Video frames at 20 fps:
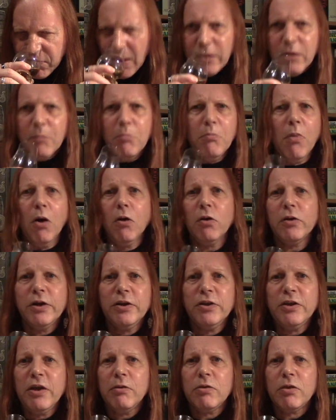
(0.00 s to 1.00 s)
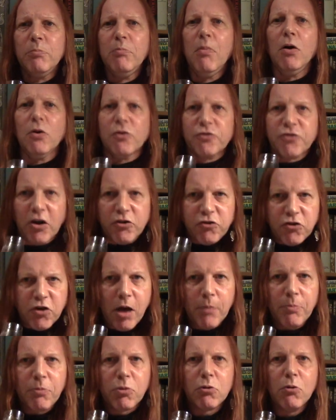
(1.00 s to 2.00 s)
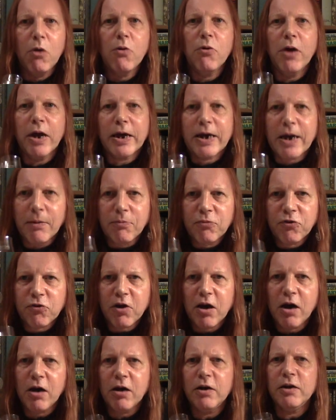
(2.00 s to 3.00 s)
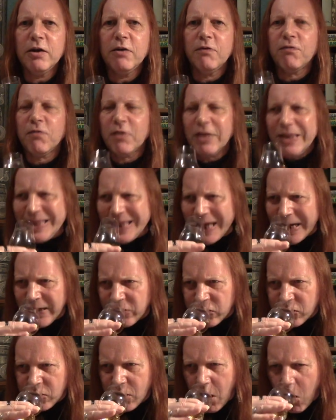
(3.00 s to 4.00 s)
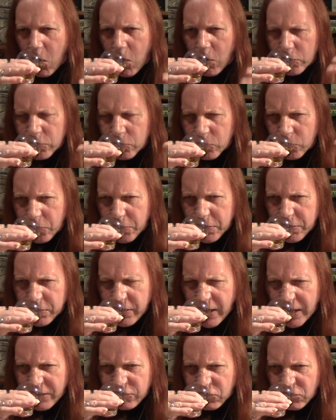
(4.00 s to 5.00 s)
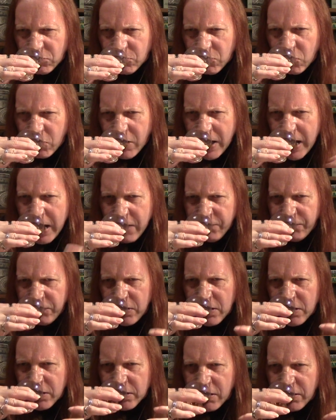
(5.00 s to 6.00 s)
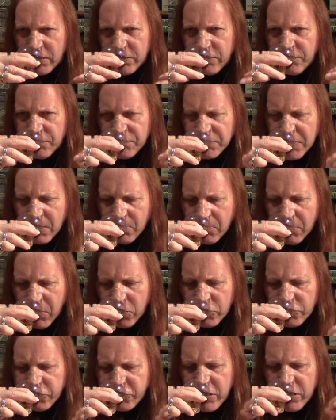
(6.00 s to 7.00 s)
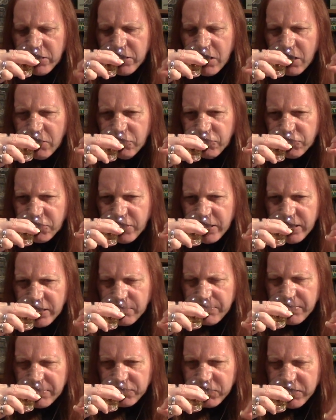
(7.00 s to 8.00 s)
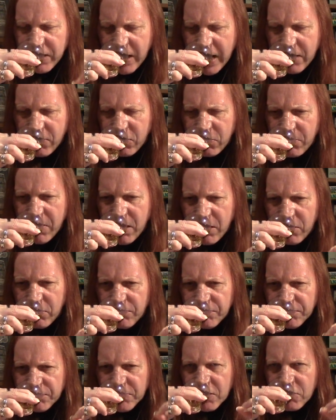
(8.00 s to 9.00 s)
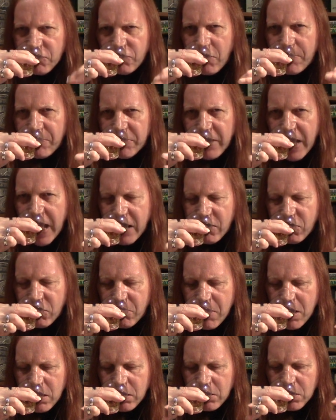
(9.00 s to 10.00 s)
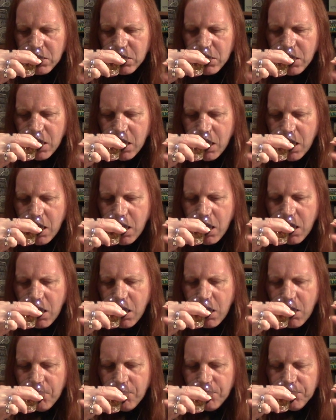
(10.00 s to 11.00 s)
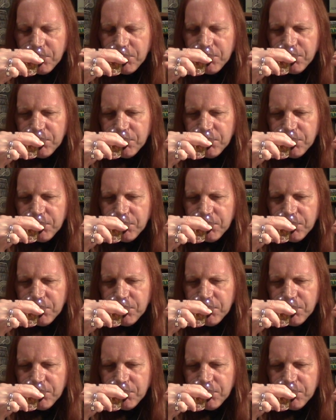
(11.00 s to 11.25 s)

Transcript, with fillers: The malt, the malt does come through. It comes kind of later on with that sort of more heavier kind of maltier notes, a little bit of caramel, creme caramel, um,